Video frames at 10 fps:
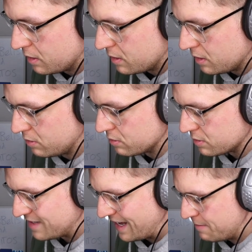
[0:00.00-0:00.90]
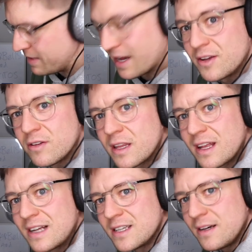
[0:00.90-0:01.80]
Oh, damn, Daniel. I think
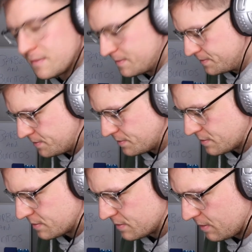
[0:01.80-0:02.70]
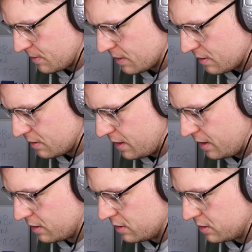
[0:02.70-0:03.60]
that's it. Yeah,
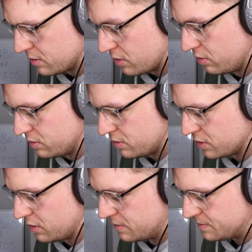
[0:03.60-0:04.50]
cool. So,